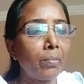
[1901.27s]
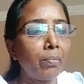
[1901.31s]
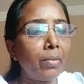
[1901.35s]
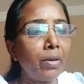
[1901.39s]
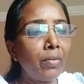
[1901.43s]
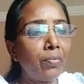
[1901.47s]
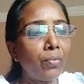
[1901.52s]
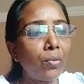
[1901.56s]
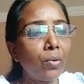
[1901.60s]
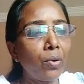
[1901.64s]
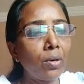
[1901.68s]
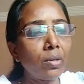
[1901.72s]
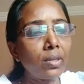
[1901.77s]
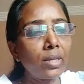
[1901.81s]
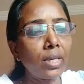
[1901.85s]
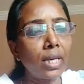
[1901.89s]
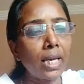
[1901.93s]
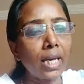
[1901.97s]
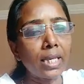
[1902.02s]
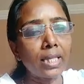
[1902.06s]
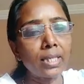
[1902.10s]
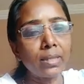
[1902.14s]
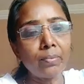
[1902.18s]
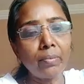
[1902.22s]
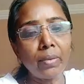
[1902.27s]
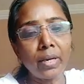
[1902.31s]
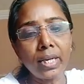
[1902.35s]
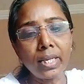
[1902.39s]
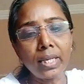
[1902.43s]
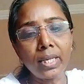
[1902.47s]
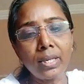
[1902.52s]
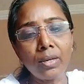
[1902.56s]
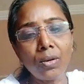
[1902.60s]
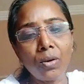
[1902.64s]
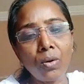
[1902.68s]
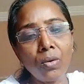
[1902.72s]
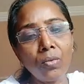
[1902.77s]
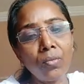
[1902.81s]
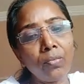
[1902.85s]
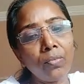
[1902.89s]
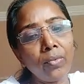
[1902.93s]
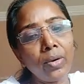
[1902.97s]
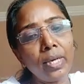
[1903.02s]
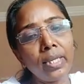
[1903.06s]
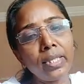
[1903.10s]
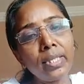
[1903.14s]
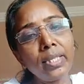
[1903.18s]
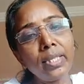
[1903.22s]
before the expiry of
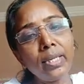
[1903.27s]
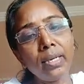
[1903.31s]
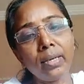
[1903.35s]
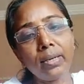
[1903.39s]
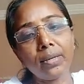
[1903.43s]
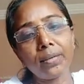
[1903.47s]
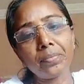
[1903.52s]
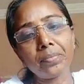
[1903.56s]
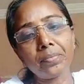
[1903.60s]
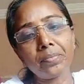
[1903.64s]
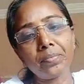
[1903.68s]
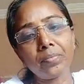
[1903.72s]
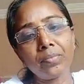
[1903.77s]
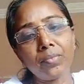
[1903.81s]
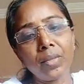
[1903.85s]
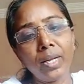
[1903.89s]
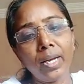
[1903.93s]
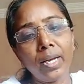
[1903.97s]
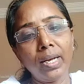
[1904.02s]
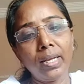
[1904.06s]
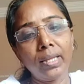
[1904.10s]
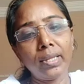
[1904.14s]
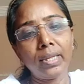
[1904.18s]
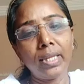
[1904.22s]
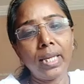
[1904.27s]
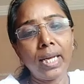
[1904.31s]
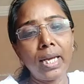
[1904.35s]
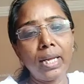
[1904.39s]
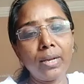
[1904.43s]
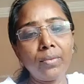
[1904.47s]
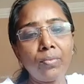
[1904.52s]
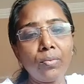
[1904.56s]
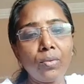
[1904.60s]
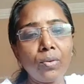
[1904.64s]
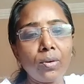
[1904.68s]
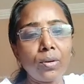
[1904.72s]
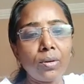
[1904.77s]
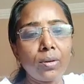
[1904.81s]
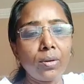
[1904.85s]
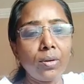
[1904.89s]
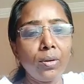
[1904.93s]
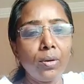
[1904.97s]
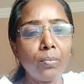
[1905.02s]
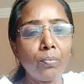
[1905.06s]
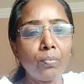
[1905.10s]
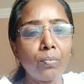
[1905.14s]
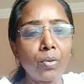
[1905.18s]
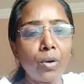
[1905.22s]
1 year. Therefore,
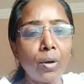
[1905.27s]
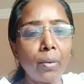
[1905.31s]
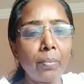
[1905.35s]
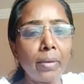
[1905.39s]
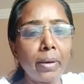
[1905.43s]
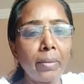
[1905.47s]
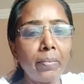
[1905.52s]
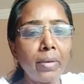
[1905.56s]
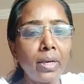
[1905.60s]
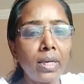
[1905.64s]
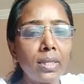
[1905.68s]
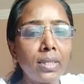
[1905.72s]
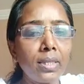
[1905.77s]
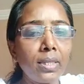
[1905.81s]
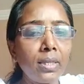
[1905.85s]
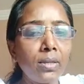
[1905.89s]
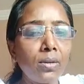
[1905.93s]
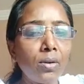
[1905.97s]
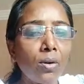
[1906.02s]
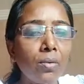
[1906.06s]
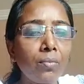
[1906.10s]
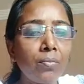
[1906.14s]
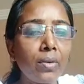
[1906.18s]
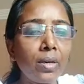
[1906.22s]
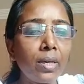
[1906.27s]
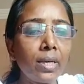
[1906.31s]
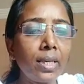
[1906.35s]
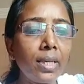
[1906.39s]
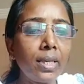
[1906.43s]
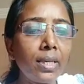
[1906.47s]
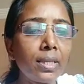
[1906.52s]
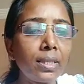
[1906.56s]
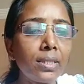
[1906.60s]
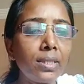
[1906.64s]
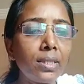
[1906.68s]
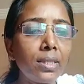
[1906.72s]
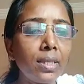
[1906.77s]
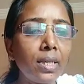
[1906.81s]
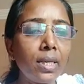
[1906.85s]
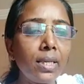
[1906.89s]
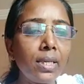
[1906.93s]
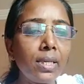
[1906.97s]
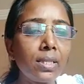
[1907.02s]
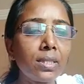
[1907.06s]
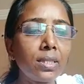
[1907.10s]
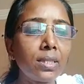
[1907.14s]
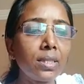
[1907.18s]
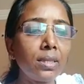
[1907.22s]
probability of a
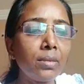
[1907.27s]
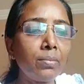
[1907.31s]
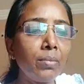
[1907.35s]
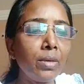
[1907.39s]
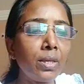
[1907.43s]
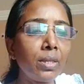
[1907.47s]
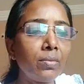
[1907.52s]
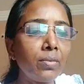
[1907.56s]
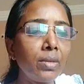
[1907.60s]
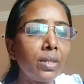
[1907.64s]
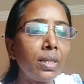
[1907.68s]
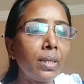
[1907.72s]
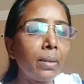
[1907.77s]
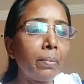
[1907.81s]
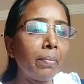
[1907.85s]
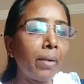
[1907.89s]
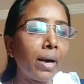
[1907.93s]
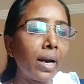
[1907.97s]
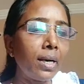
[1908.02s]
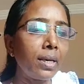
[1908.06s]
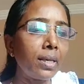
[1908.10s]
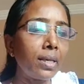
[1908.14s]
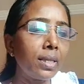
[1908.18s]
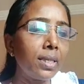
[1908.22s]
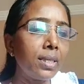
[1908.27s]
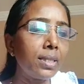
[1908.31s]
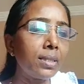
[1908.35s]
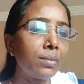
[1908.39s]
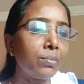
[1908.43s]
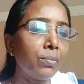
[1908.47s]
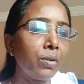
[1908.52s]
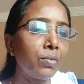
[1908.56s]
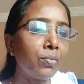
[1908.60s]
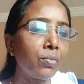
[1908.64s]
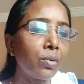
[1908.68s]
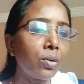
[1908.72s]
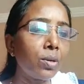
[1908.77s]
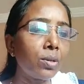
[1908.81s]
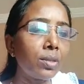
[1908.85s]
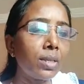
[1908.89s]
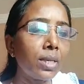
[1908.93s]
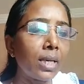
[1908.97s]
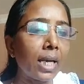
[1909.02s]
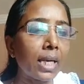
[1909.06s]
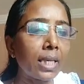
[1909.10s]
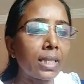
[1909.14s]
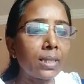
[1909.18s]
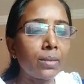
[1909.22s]
reconciliation between the parties before
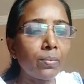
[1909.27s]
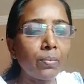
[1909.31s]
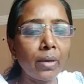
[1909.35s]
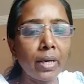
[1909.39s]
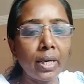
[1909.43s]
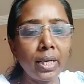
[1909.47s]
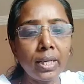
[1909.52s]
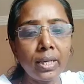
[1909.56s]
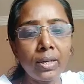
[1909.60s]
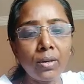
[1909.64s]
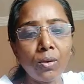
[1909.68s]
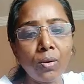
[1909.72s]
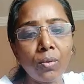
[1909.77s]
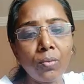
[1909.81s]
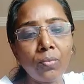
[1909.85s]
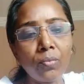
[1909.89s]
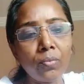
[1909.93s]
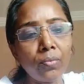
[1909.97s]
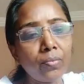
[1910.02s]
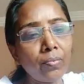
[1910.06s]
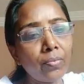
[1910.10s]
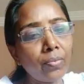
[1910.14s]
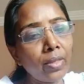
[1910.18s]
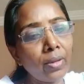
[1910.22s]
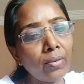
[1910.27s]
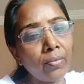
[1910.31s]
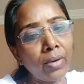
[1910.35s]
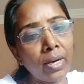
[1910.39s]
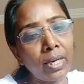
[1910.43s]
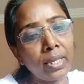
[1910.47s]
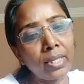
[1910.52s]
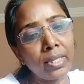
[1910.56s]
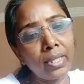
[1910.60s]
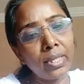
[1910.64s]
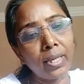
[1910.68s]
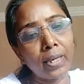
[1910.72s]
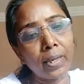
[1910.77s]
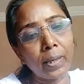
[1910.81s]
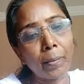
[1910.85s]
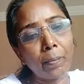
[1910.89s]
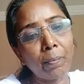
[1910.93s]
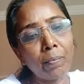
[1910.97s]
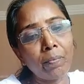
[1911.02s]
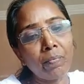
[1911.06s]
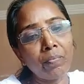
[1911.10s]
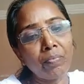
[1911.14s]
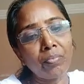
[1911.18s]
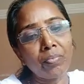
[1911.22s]
the expiry of 1 year.
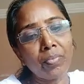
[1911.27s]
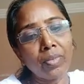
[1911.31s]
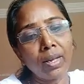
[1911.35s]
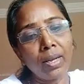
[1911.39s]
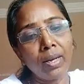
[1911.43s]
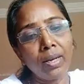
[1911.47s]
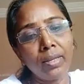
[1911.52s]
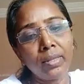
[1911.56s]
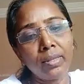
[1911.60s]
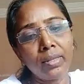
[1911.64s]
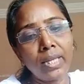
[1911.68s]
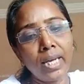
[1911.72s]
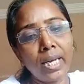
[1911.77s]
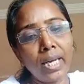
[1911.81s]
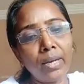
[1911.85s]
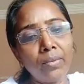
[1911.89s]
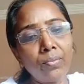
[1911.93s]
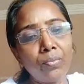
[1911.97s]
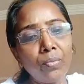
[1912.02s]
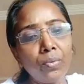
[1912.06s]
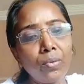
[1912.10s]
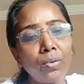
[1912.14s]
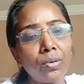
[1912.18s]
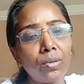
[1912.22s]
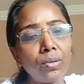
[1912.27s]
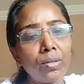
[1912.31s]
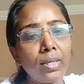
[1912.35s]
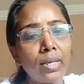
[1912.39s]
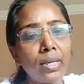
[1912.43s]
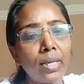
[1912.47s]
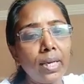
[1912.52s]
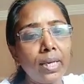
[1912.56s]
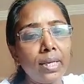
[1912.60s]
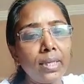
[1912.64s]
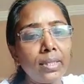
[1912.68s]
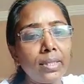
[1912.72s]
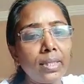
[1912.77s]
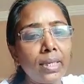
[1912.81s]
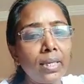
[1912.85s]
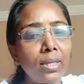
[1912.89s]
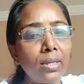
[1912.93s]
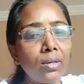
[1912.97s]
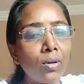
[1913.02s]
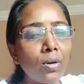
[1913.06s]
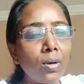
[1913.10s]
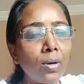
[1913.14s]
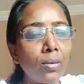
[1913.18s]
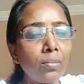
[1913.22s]
Therefore, the
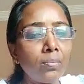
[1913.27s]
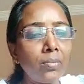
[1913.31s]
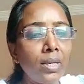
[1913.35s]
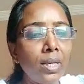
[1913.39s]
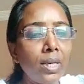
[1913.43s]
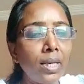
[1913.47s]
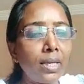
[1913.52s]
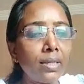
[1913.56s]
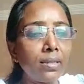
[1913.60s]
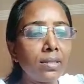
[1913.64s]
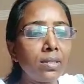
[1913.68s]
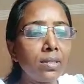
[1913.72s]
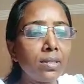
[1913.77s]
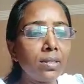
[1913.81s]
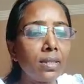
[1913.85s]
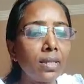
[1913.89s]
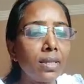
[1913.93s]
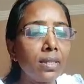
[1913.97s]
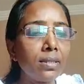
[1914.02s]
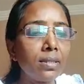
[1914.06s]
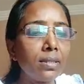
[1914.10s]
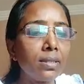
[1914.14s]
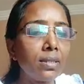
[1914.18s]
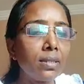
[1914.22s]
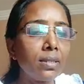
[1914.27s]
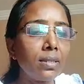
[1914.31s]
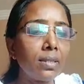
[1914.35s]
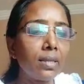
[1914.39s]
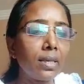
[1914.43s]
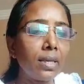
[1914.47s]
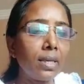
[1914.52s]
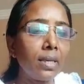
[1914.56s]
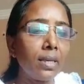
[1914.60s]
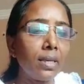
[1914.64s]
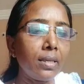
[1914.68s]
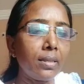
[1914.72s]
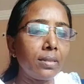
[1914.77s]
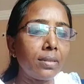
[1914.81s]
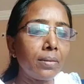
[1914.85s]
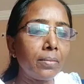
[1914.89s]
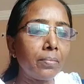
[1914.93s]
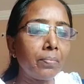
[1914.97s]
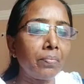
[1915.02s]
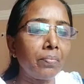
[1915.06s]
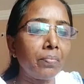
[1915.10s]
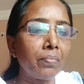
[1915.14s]
intent of the legislature is